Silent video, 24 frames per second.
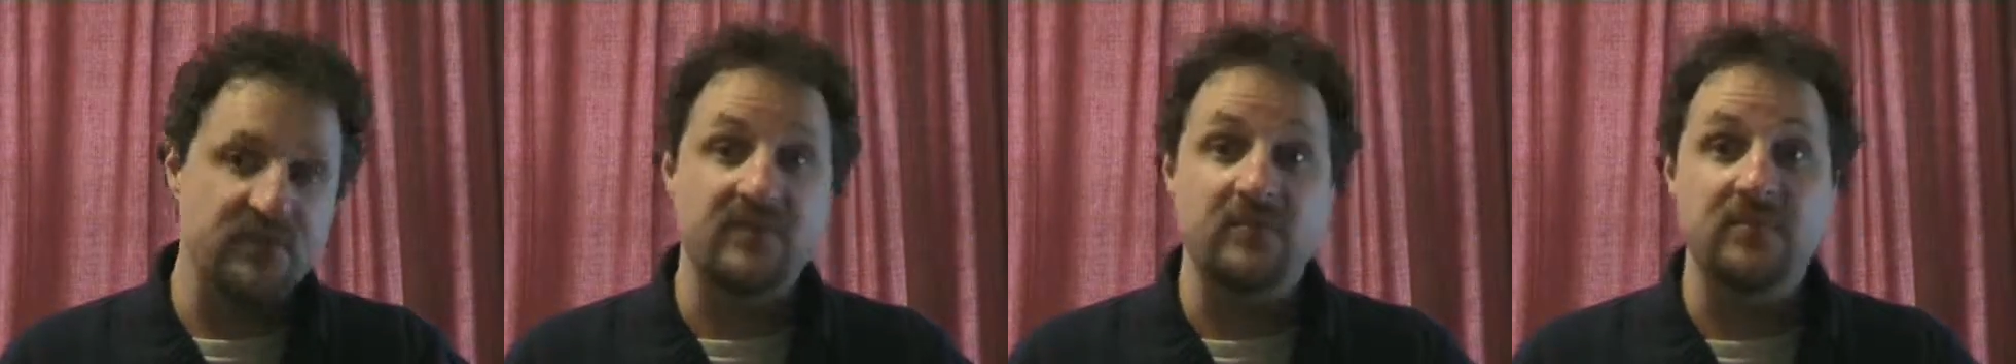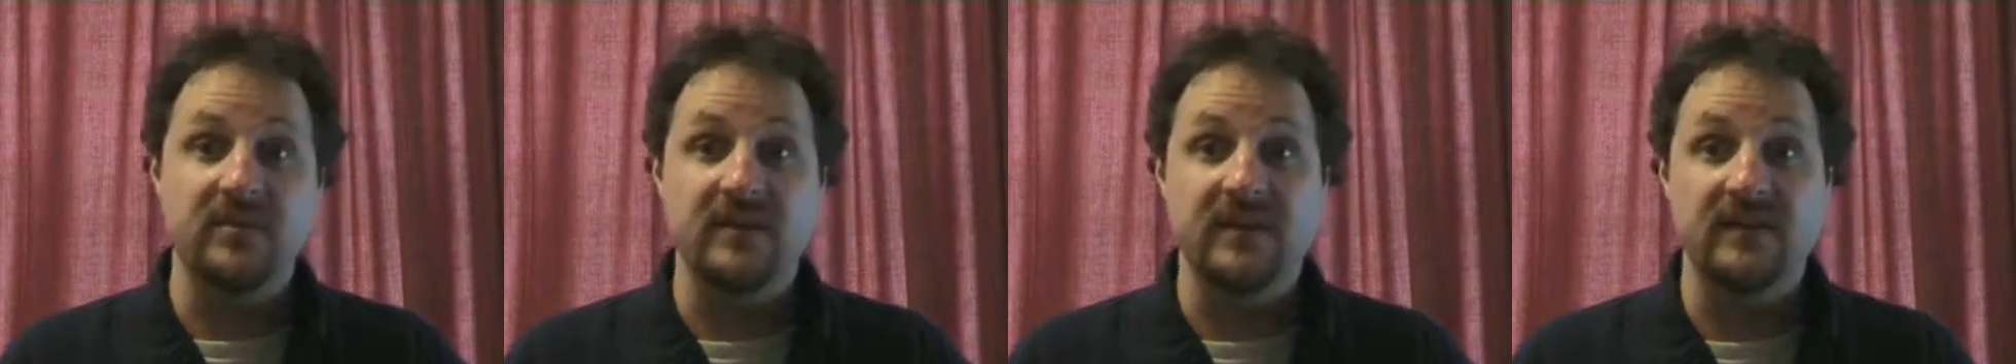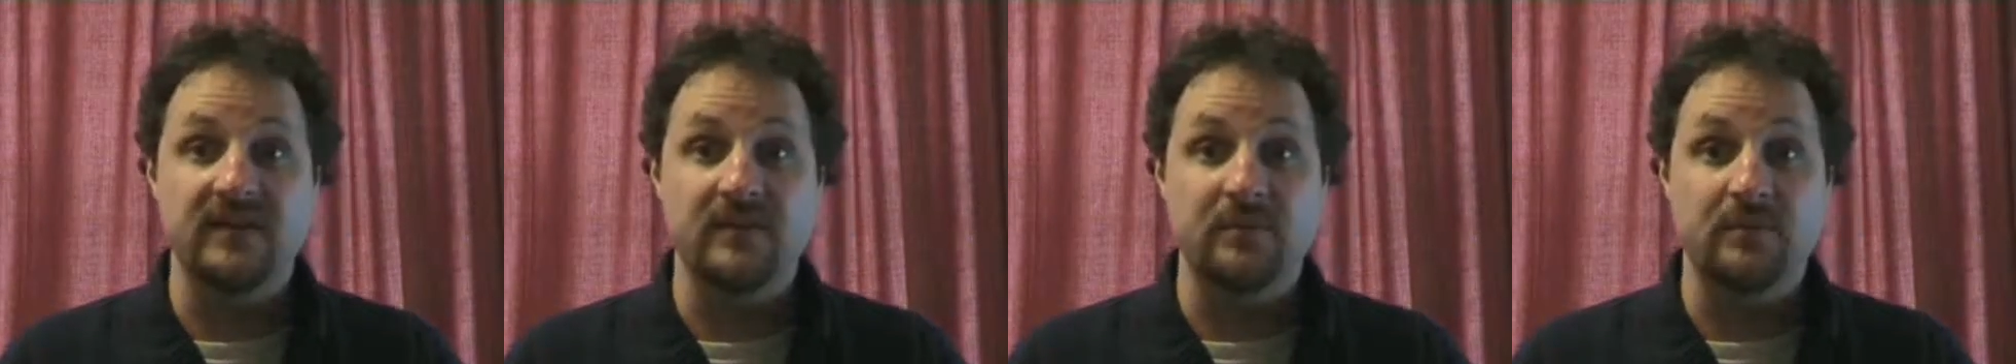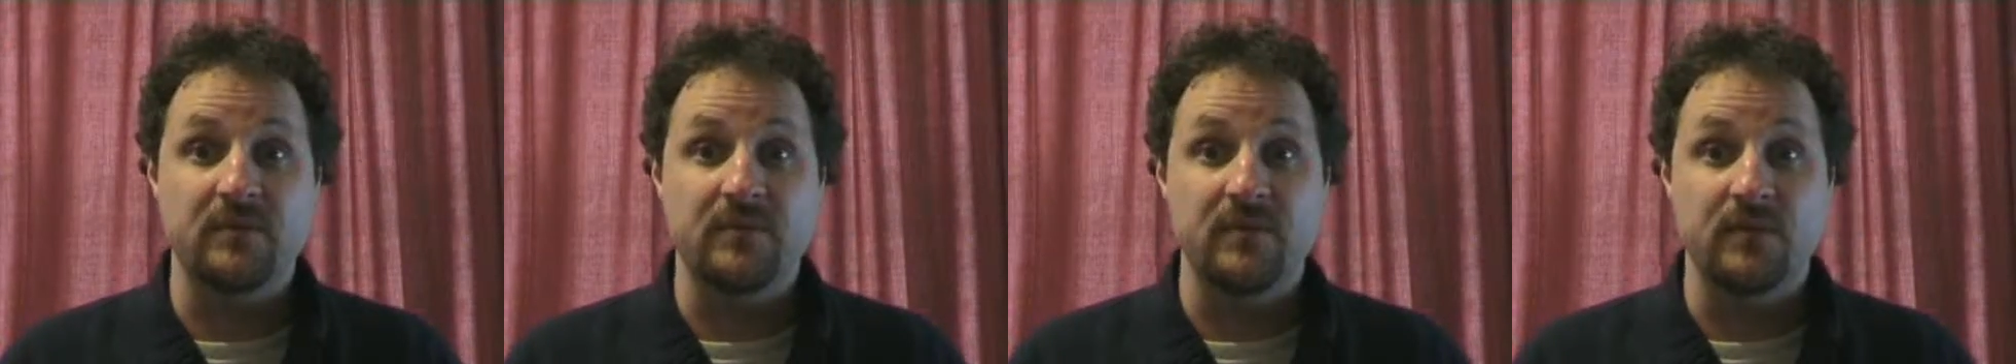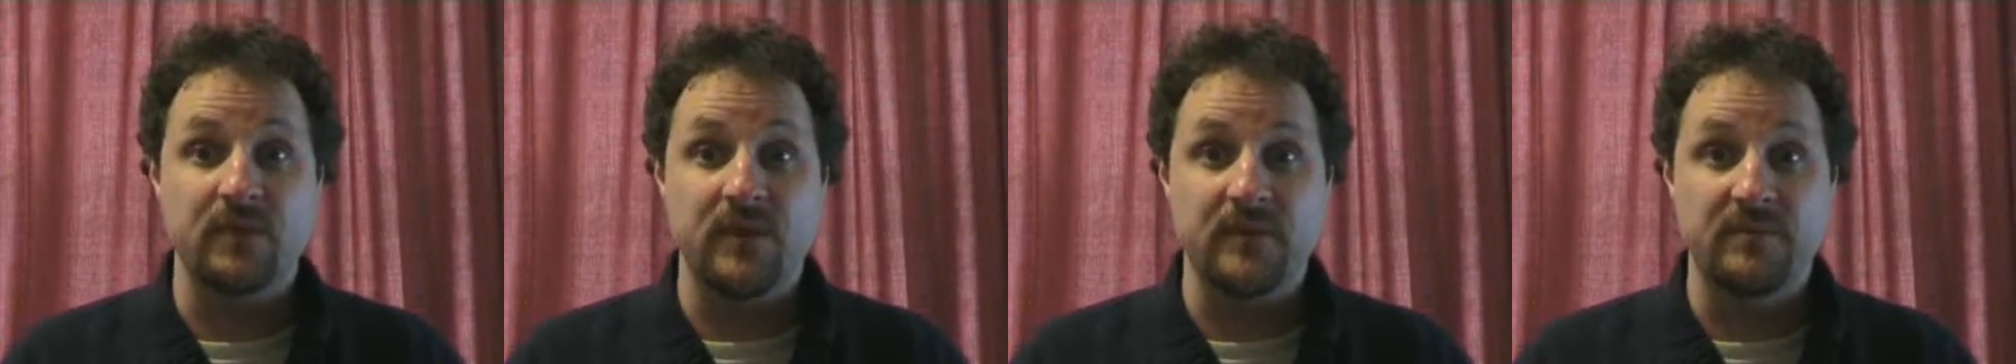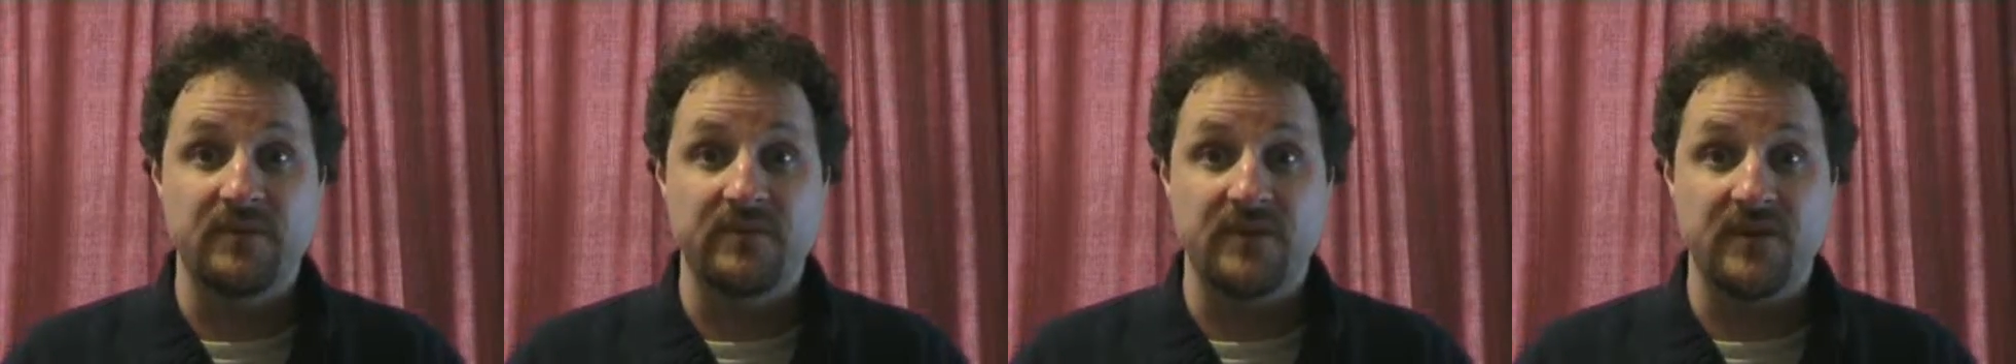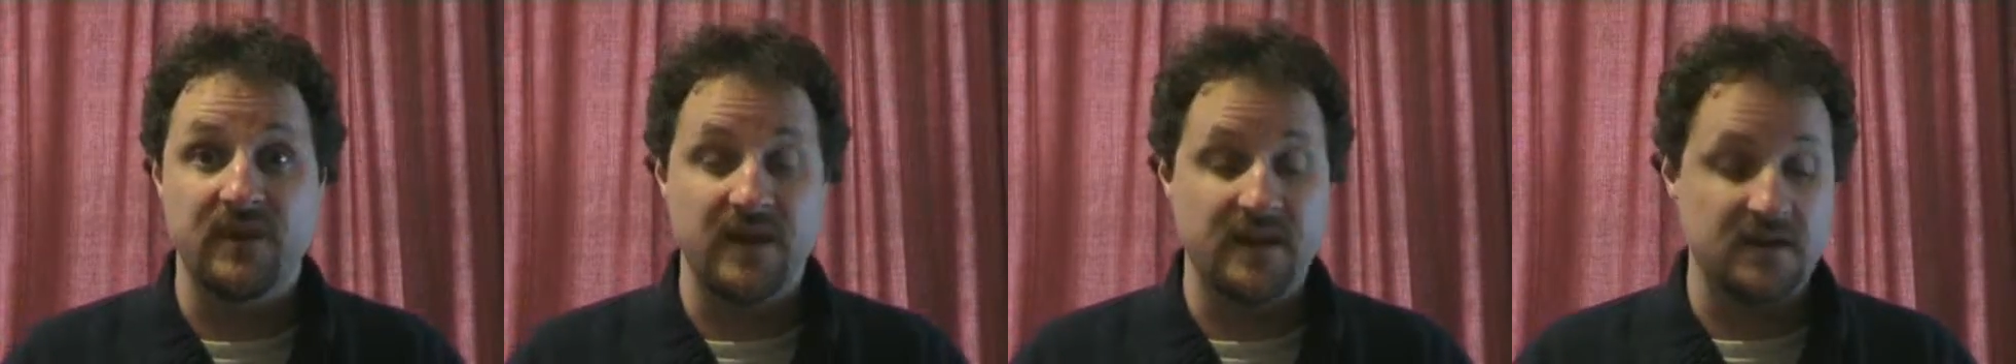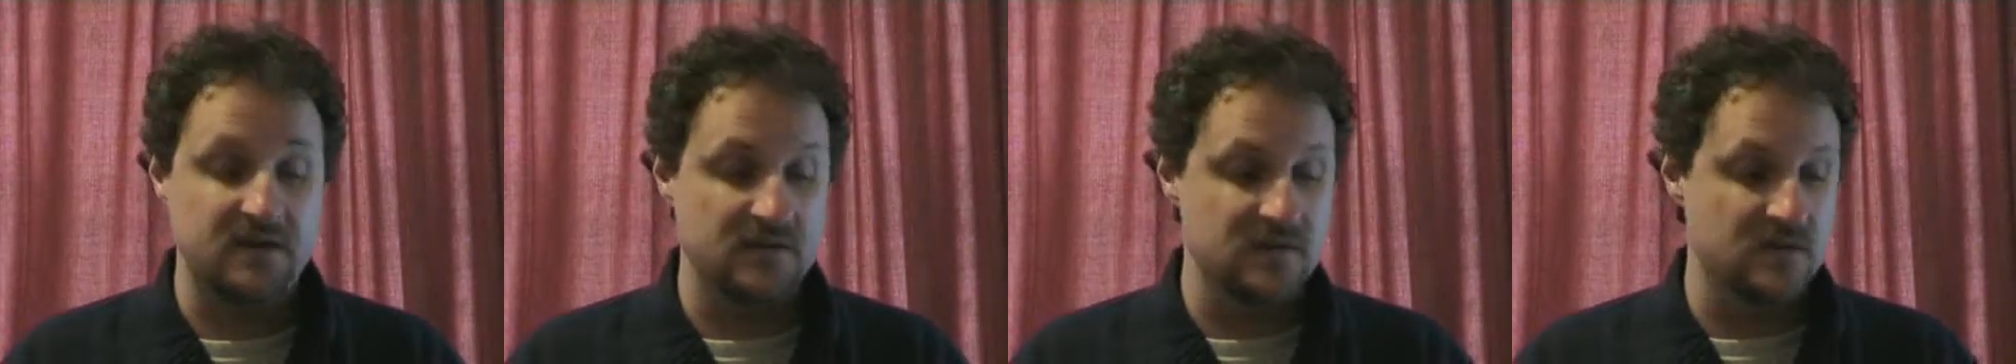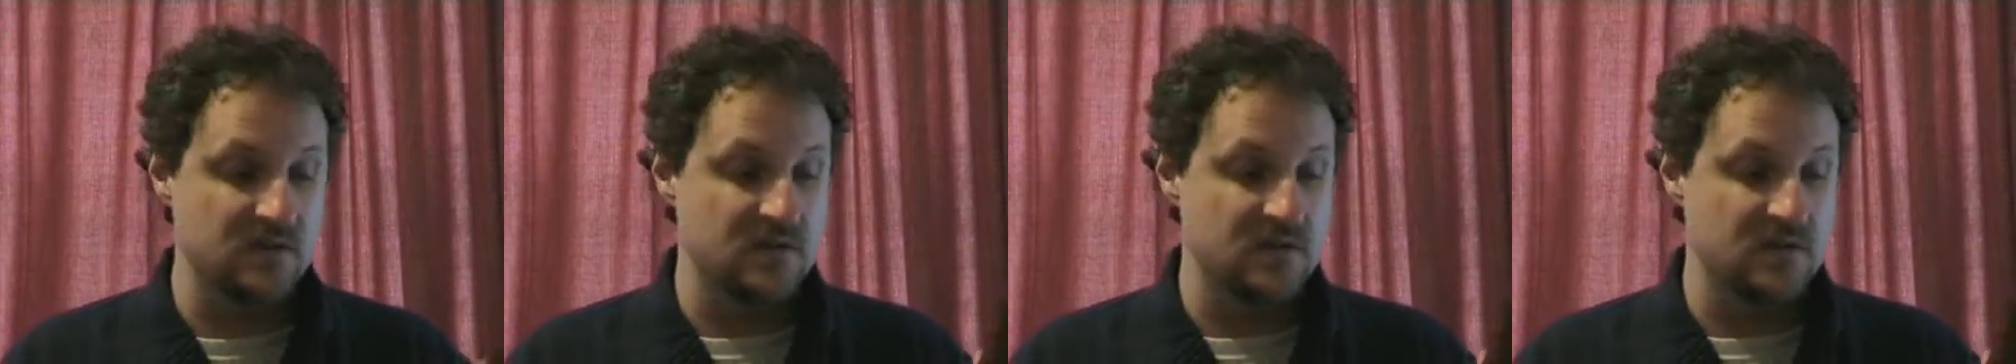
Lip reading: some things up on the website,